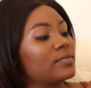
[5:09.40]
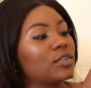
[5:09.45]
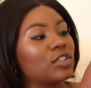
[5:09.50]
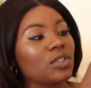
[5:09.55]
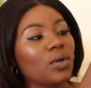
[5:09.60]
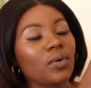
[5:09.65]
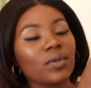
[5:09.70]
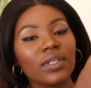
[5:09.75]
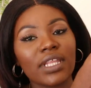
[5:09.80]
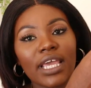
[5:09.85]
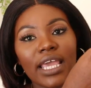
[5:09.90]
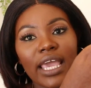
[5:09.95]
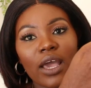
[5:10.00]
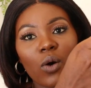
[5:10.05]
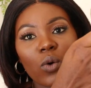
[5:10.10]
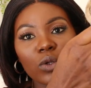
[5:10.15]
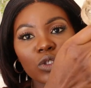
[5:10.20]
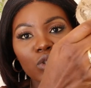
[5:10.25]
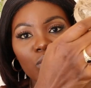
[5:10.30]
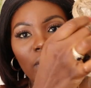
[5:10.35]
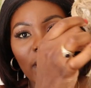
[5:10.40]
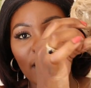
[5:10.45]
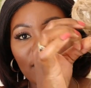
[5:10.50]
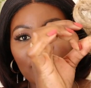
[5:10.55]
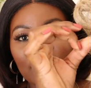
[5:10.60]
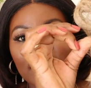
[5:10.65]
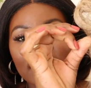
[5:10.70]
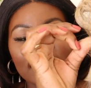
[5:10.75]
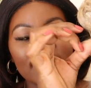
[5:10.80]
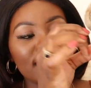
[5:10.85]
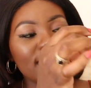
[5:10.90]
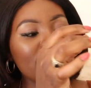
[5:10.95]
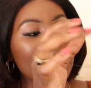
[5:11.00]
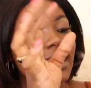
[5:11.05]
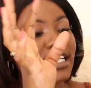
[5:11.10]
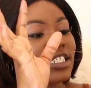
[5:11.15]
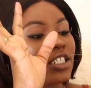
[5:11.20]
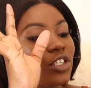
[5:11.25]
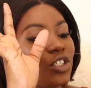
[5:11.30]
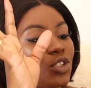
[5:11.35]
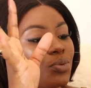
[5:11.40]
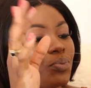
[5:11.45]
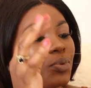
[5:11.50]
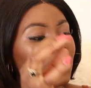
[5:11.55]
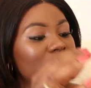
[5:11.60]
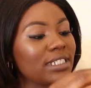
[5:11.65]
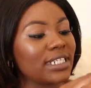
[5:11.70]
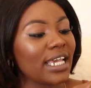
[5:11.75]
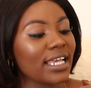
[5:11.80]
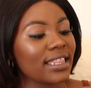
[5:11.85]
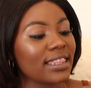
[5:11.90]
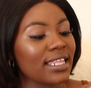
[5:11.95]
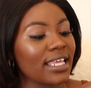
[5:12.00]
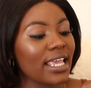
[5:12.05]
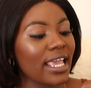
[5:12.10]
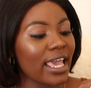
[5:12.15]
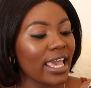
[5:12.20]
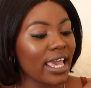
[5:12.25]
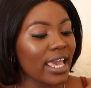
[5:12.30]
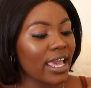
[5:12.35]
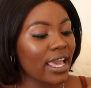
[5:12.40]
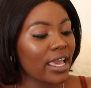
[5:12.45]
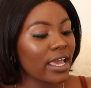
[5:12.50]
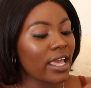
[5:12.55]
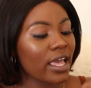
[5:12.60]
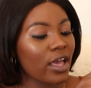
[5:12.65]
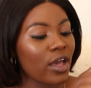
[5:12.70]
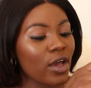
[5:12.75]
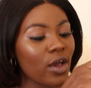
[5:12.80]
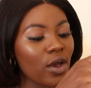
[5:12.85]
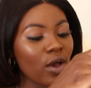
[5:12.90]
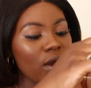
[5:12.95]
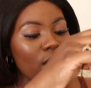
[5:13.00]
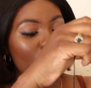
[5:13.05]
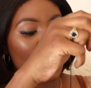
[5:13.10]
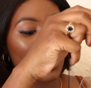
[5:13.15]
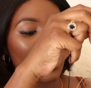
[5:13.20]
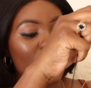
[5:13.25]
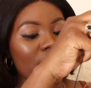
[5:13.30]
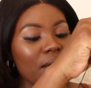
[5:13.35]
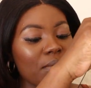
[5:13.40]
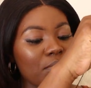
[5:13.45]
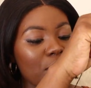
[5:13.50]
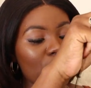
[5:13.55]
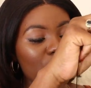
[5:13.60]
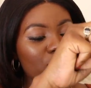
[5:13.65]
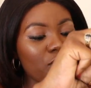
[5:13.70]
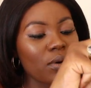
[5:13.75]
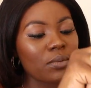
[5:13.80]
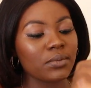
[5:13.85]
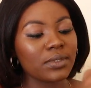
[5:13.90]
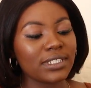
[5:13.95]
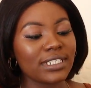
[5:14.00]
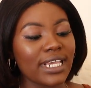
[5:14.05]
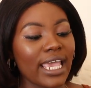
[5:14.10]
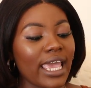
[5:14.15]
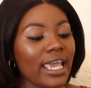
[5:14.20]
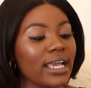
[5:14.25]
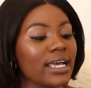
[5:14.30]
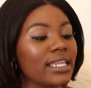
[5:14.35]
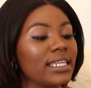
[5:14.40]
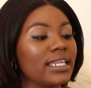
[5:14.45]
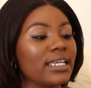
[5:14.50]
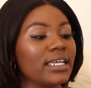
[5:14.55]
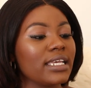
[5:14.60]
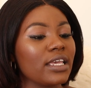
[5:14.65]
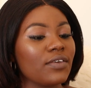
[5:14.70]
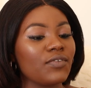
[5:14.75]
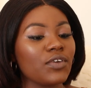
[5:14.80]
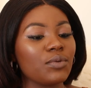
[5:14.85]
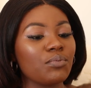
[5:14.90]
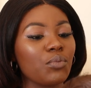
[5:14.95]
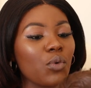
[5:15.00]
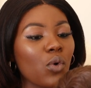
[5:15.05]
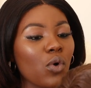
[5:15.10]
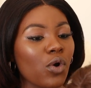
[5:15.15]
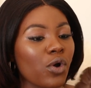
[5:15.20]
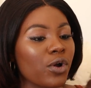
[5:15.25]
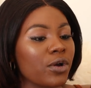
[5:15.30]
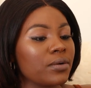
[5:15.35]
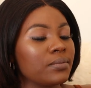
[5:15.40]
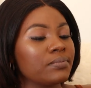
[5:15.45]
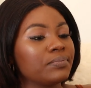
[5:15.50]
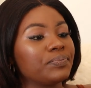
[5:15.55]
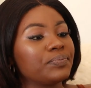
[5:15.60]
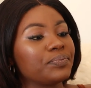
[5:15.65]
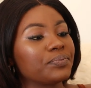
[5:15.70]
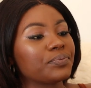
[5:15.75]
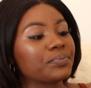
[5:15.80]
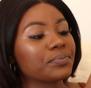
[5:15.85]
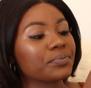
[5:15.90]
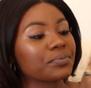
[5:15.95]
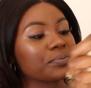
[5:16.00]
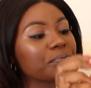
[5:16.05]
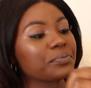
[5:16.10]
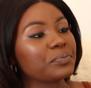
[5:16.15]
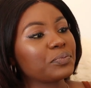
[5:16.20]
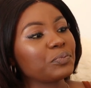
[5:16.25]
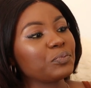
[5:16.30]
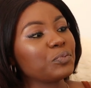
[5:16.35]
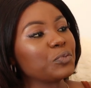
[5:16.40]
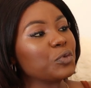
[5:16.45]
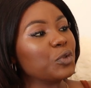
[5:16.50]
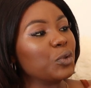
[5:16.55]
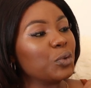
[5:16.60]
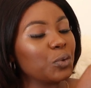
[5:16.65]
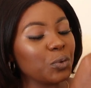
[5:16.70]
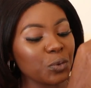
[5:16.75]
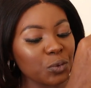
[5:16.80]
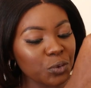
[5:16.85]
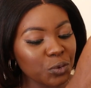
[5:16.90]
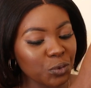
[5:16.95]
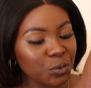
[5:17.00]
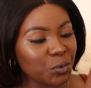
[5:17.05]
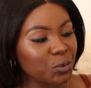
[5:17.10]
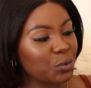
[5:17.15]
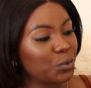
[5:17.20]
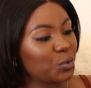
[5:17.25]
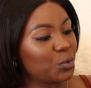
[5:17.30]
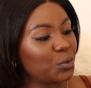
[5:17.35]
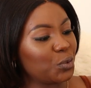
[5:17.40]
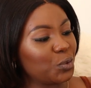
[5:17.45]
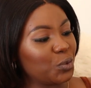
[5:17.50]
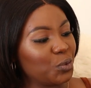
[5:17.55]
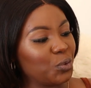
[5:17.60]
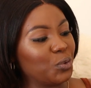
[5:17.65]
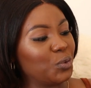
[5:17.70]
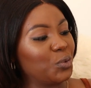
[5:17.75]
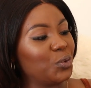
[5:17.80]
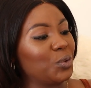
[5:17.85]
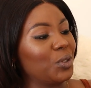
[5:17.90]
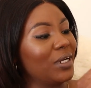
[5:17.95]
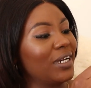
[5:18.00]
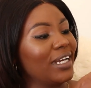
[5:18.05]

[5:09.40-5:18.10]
So they also have this net to protect the hair from tangling even more. Ooh.